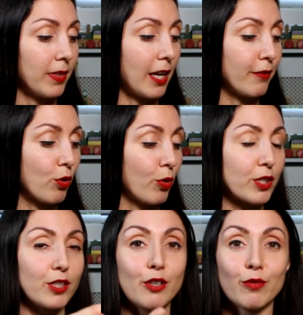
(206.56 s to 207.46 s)
Then of
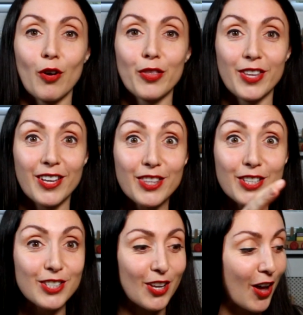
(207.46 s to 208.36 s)
course you've got the, the
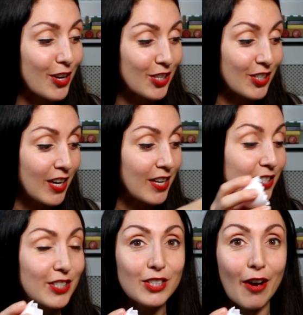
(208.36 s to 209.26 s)
search and
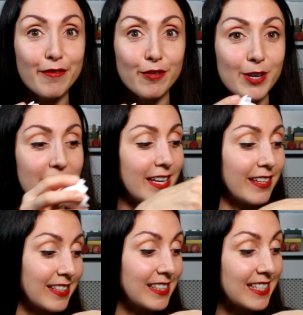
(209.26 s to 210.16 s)
discovery,
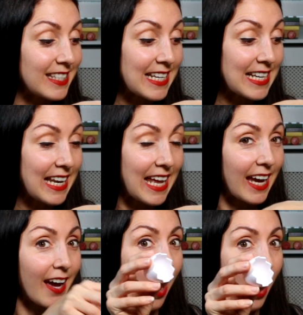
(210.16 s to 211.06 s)

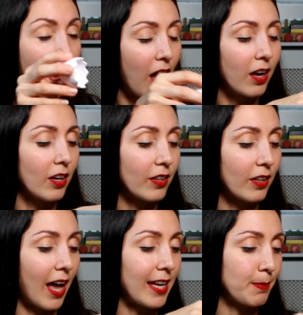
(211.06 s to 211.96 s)
concealing
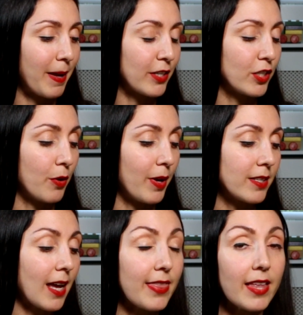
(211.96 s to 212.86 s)
aspect to it,
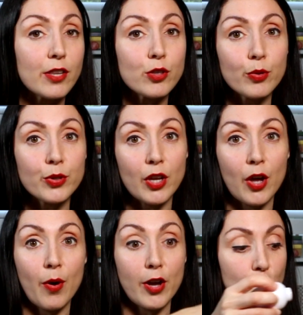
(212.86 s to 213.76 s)
and then there's
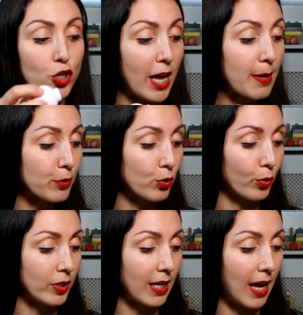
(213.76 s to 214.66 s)
also a shape
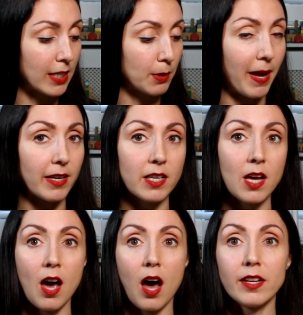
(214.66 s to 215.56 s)
sorting aspect.
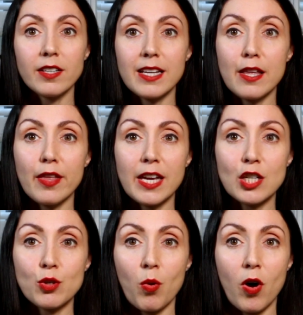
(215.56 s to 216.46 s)
Underneath
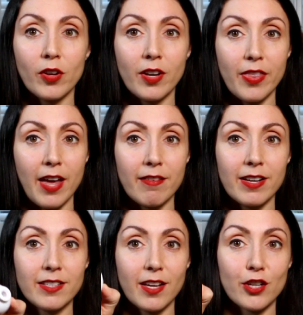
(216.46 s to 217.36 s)
each one there
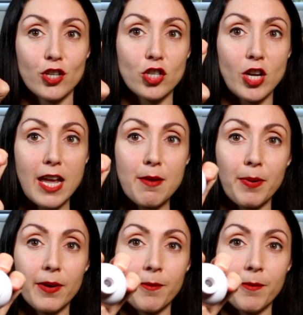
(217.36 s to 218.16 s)
is a shape.